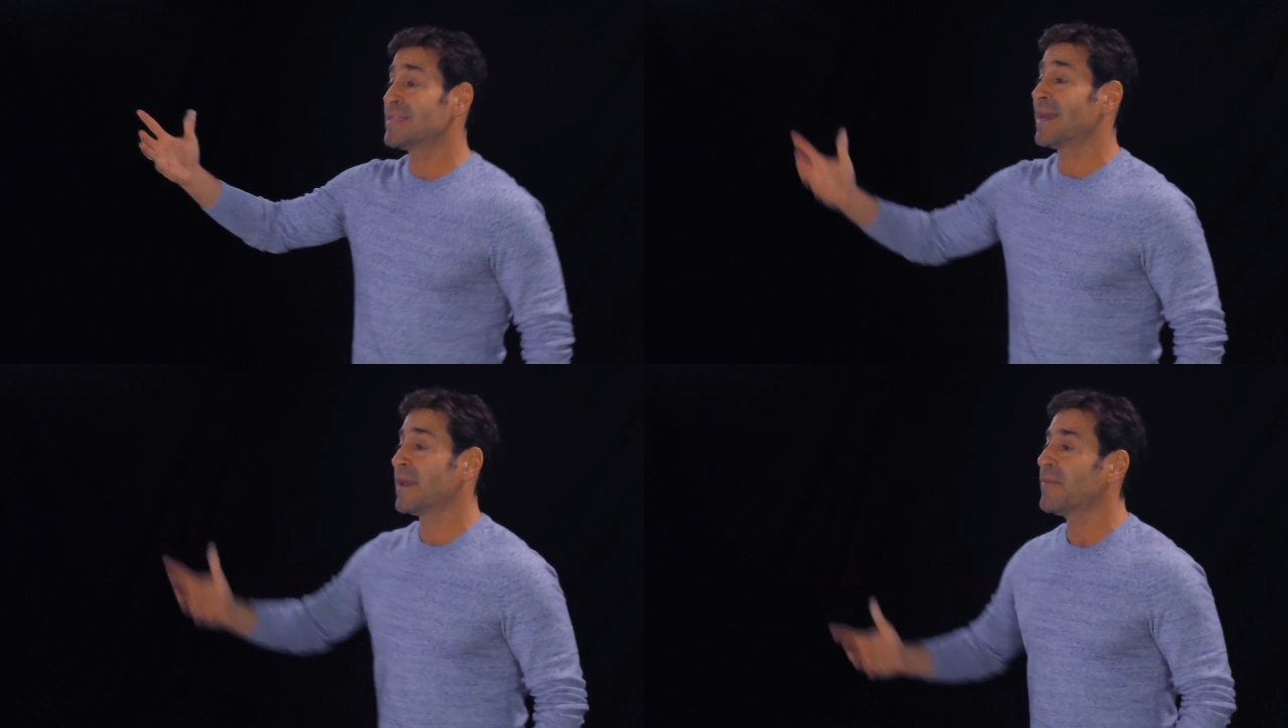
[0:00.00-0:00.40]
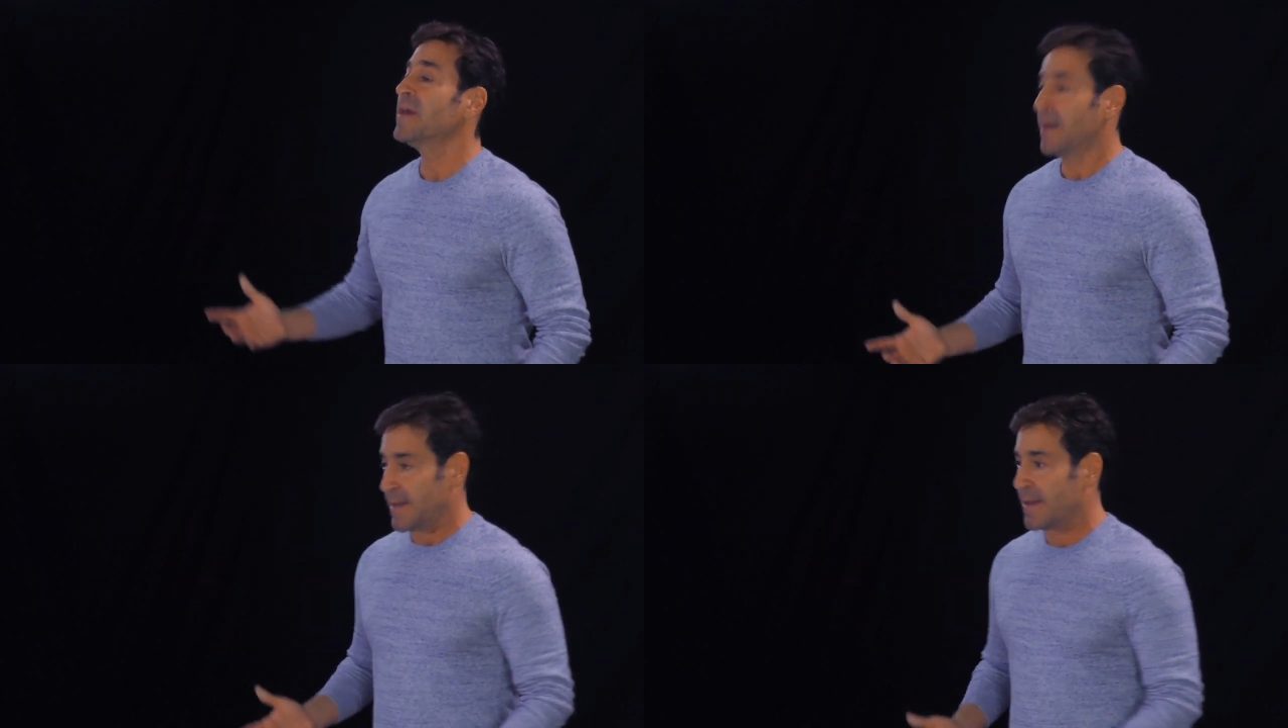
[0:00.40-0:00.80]
saying,
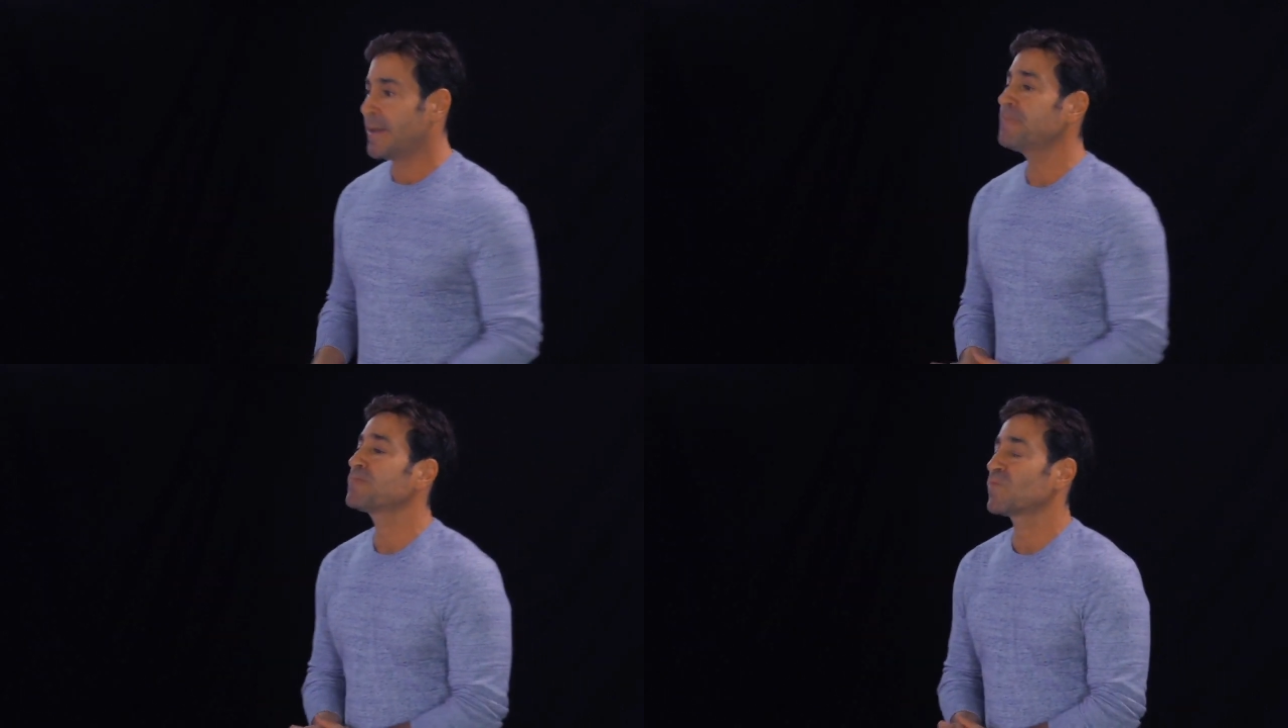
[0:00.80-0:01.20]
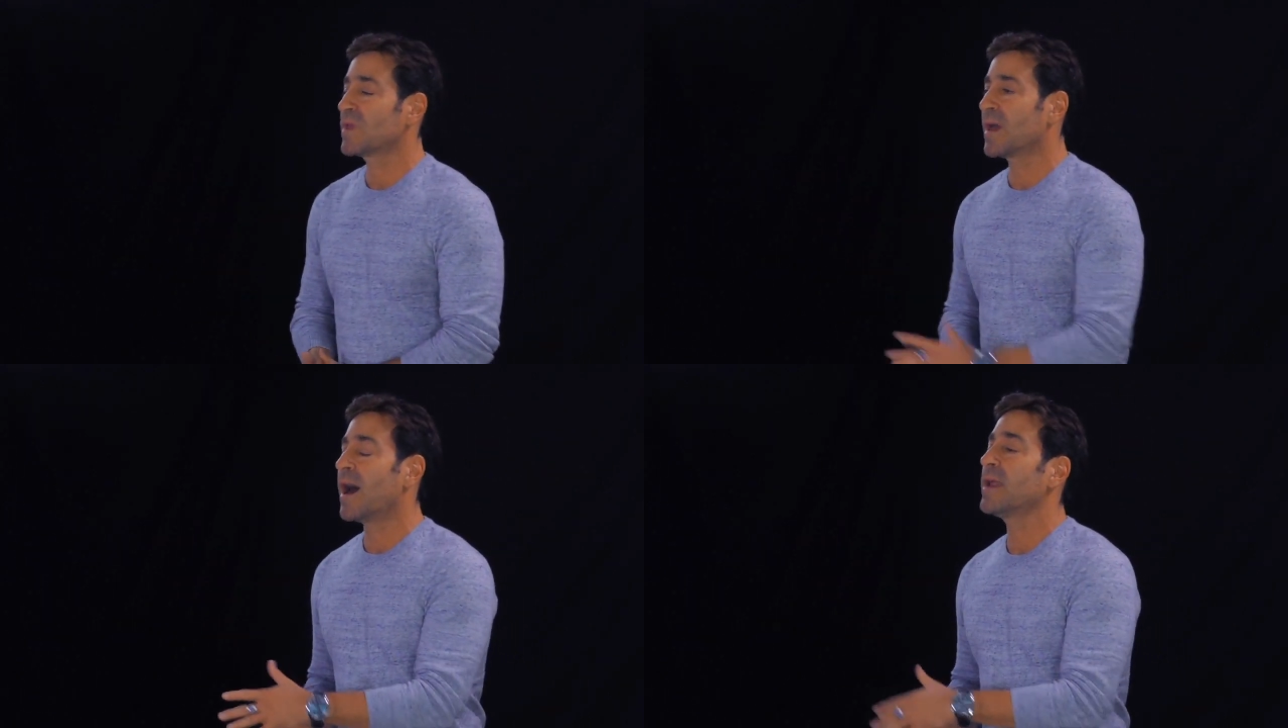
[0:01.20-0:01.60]

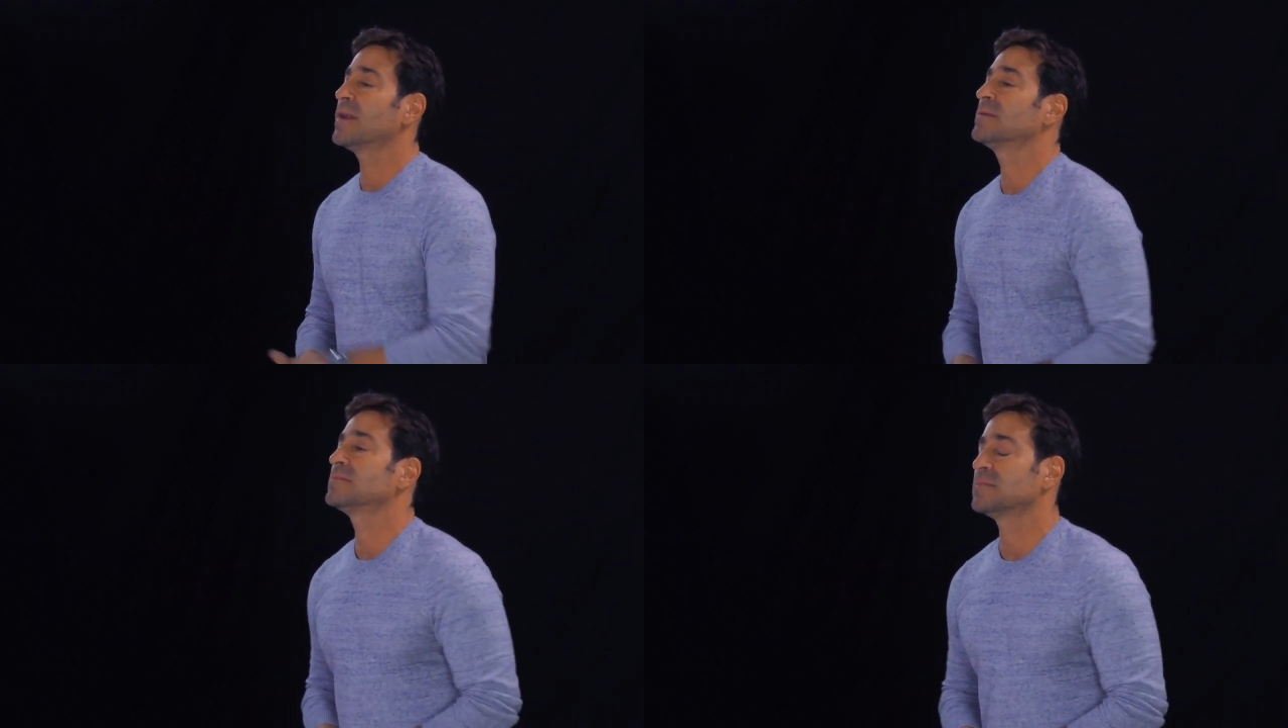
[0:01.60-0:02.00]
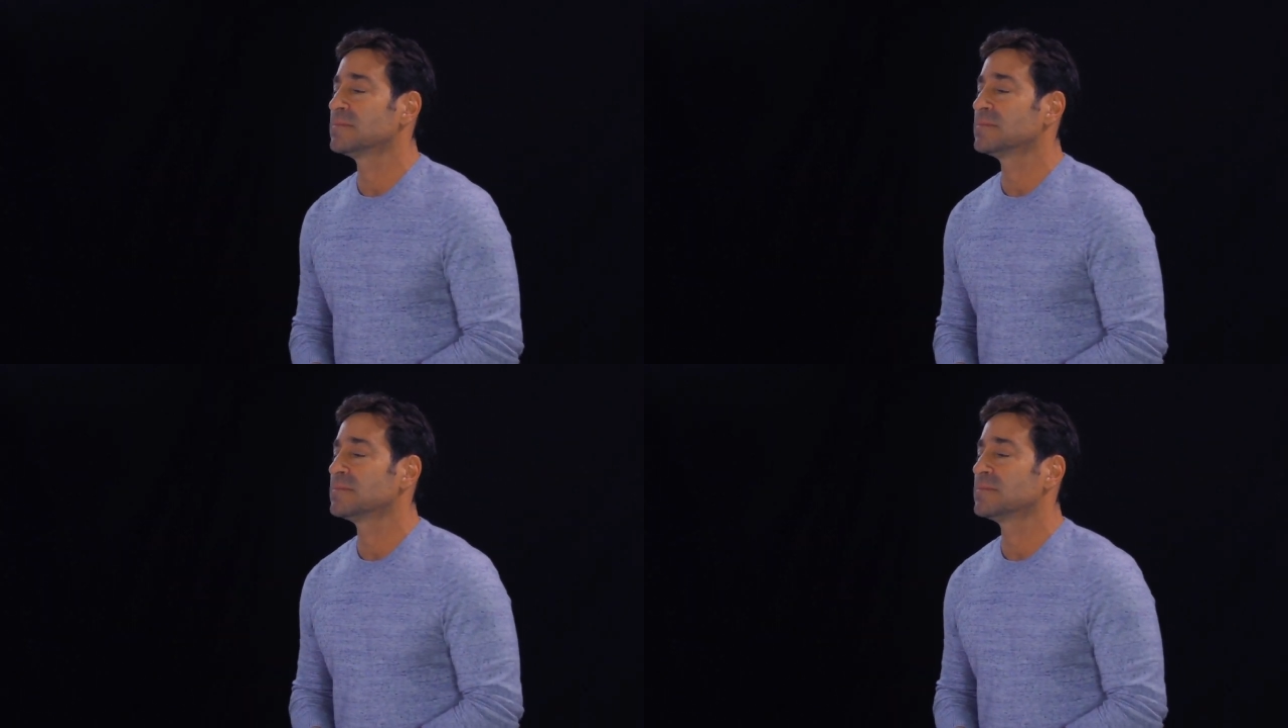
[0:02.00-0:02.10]
"Got it.